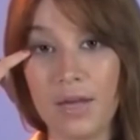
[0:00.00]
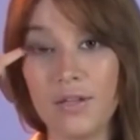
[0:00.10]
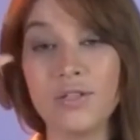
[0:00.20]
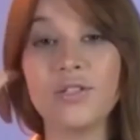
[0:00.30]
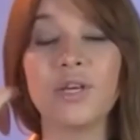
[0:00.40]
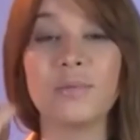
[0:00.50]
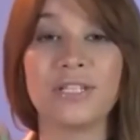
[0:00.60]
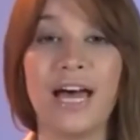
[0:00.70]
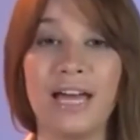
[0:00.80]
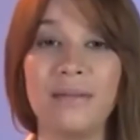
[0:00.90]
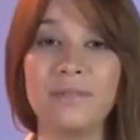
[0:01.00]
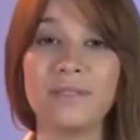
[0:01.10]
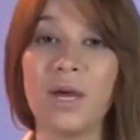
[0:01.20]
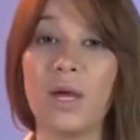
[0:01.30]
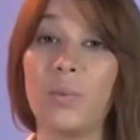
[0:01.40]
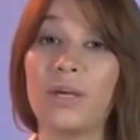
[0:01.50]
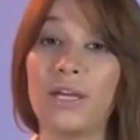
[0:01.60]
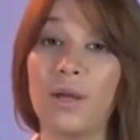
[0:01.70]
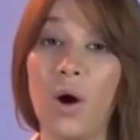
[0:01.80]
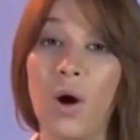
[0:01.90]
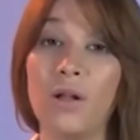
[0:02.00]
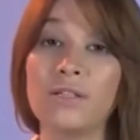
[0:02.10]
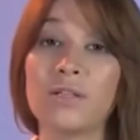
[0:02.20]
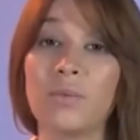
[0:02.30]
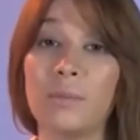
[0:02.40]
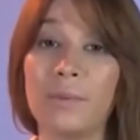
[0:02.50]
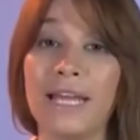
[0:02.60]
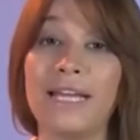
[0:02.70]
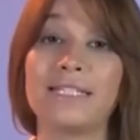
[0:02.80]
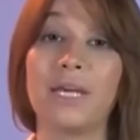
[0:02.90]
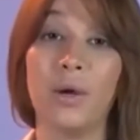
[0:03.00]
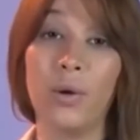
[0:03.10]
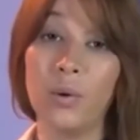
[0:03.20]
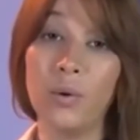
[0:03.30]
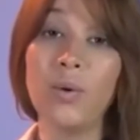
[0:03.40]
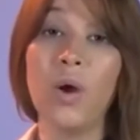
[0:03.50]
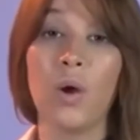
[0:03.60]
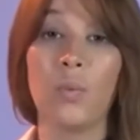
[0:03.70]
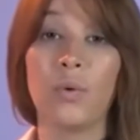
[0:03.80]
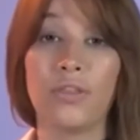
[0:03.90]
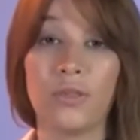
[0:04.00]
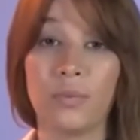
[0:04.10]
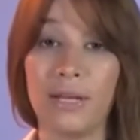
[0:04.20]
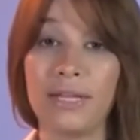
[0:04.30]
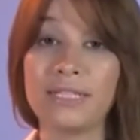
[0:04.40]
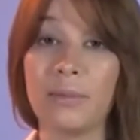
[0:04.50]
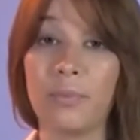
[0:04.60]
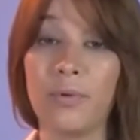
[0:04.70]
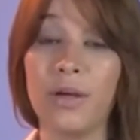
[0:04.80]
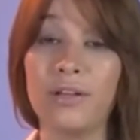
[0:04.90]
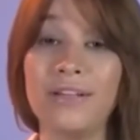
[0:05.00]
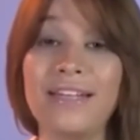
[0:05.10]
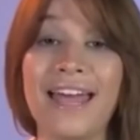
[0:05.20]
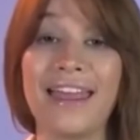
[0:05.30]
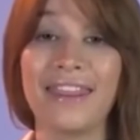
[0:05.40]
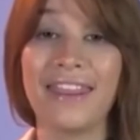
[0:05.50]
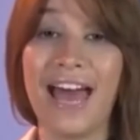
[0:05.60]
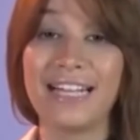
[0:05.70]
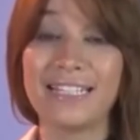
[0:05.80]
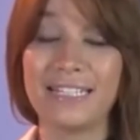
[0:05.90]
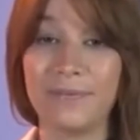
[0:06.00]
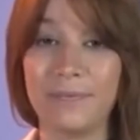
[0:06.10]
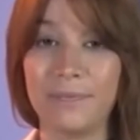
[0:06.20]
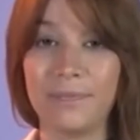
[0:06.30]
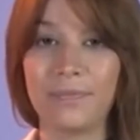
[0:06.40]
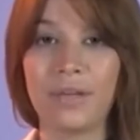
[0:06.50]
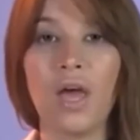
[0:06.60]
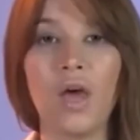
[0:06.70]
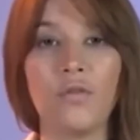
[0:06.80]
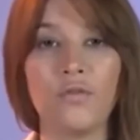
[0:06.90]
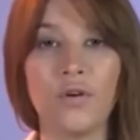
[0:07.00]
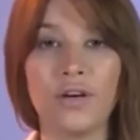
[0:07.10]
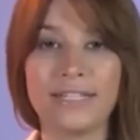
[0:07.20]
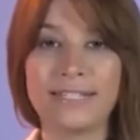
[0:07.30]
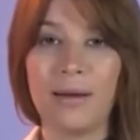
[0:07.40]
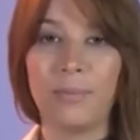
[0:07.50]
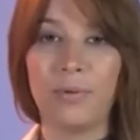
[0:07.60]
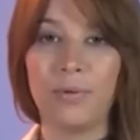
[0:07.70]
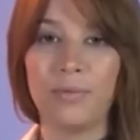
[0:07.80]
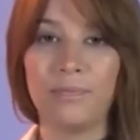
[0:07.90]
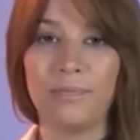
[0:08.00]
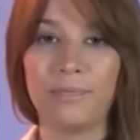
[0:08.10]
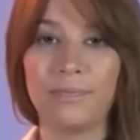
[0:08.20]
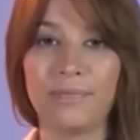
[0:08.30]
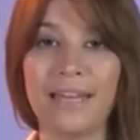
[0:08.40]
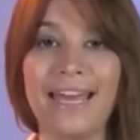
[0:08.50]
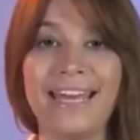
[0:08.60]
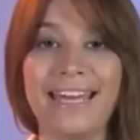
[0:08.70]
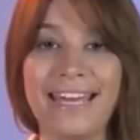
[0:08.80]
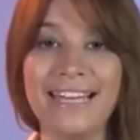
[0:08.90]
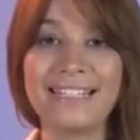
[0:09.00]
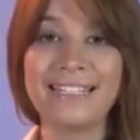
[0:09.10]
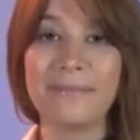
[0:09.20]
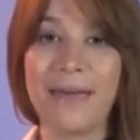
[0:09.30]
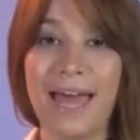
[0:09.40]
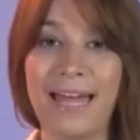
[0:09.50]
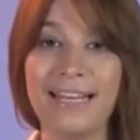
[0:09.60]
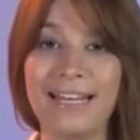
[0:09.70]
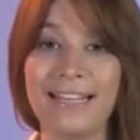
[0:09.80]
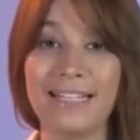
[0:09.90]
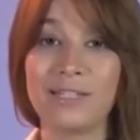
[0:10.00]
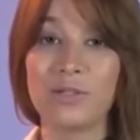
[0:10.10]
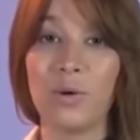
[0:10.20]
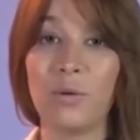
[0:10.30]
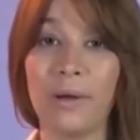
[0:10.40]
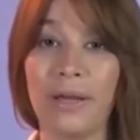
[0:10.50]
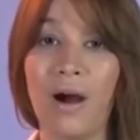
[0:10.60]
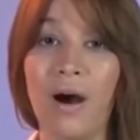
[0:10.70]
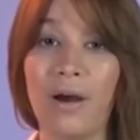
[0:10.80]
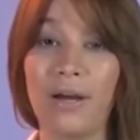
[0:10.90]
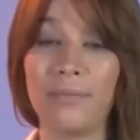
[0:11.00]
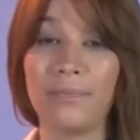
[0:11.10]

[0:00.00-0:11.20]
Sometimes we can also replace who with the relative pronoun that. For example, he's the man that stole my car.